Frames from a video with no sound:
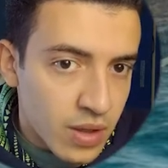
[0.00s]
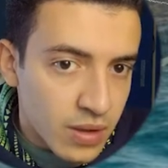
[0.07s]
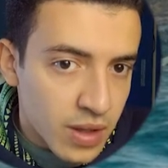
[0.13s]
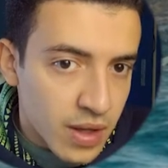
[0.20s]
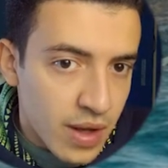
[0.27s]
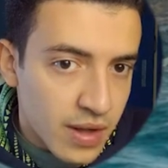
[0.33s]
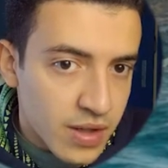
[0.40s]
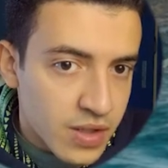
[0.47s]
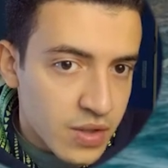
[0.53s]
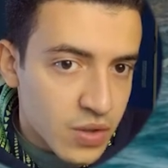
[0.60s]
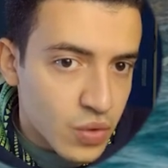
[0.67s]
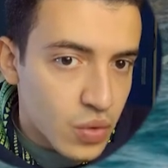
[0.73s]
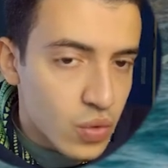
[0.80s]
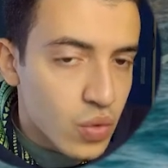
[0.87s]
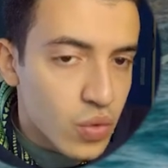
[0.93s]
Hit X
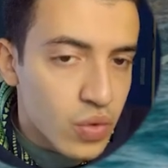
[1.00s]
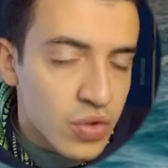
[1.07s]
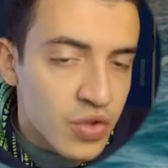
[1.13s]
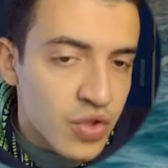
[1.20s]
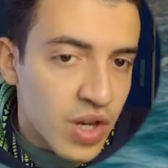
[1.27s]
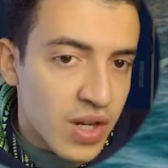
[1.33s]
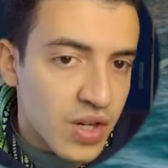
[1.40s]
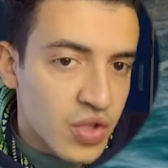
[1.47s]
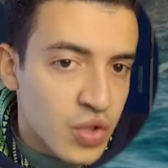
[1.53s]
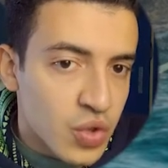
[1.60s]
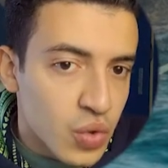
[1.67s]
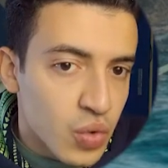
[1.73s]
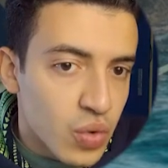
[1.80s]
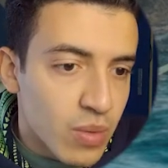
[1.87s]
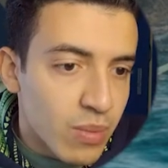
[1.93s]
to change
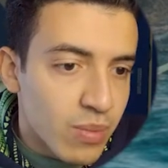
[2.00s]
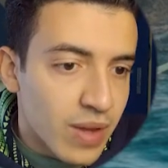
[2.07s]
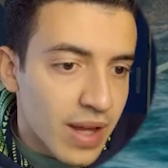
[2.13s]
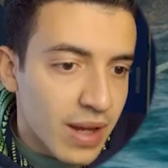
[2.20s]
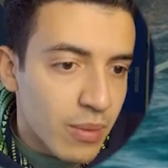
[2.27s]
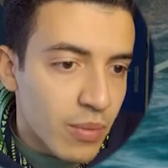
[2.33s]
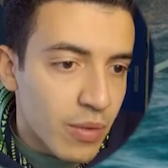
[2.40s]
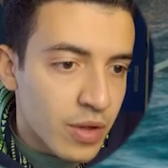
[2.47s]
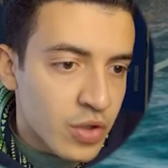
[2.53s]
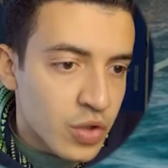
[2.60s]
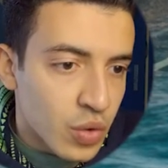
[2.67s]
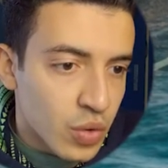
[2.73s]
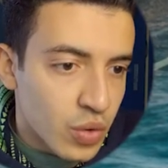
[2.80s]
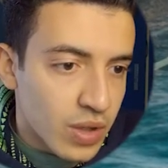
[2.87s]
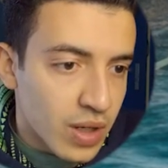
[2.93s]
to the black
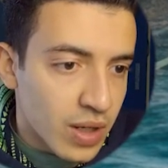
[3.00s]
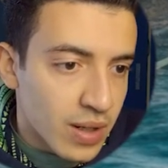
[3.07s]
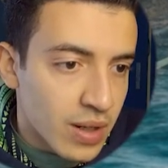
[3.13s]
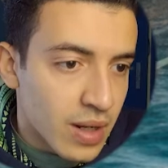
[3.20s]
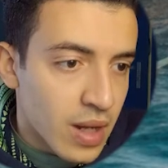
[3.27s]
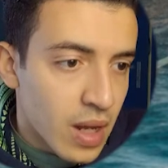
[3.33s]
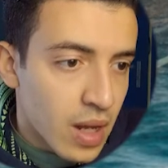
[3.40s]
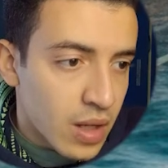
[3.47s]
so you can